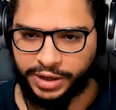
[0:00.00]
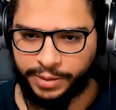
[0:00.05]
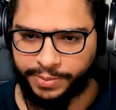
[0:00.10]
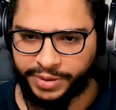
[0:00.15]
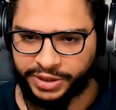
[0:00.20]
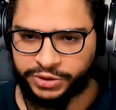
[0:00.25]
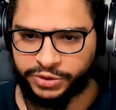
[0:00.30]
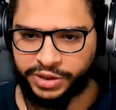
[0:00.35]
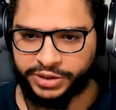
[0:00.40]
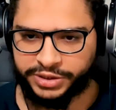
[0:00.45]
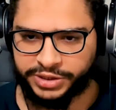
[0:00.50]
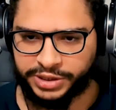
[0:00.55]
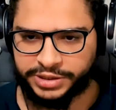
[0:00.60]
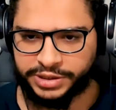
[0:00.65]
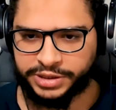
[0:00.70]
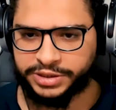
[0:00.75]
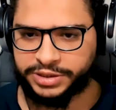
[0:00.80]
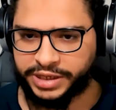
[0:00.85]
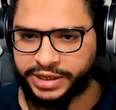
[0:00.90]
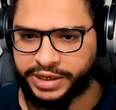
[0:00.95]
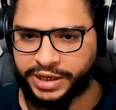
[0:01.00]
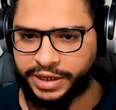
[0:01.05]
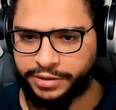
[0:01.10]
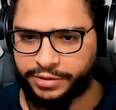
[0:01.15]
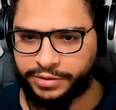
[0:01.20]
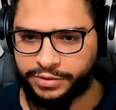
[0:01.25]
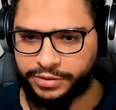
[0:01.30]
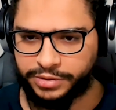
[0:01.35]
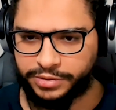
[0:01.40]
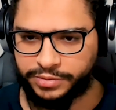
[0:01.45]
bachelor thesis, they
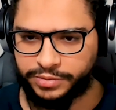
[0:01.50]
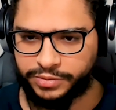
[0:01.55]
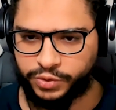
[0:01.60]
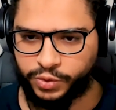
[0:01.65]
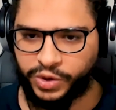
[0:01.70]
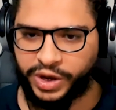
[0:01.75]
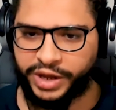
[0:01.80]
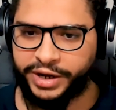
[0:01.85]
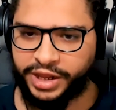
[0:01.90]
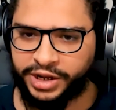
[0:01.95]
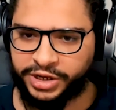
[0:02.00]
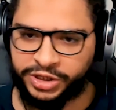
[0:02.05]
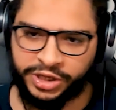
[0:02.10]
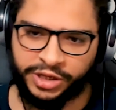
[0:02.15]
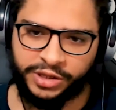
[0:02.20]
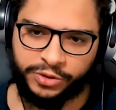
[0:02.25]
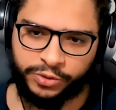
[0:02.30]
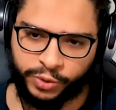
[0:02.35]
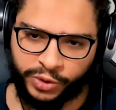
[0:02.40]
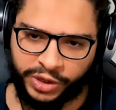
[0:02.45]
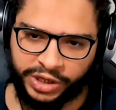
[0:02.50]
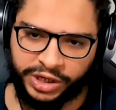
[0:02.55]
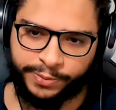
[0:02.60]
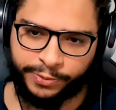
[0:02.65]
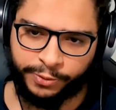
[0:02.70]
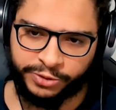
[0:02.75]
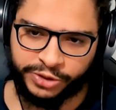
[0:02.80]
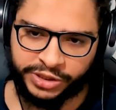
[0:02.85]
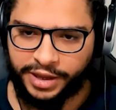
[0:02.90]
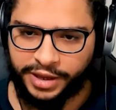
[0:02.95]
can do an end-to-end
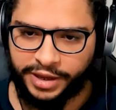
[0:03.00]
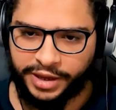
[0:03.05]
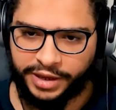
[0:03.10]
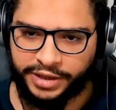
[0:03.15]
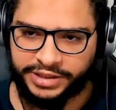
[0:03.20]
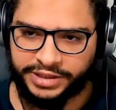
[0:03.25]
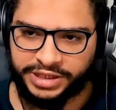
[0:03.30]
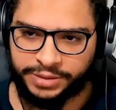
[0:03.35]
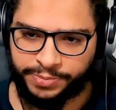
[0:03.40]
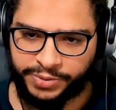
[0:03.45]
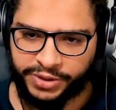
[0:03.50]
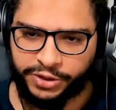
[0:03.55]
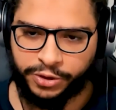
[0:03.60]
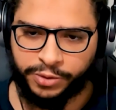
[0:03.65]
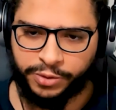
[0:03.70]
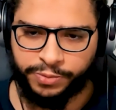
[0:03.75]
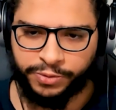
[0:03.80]
project in this period,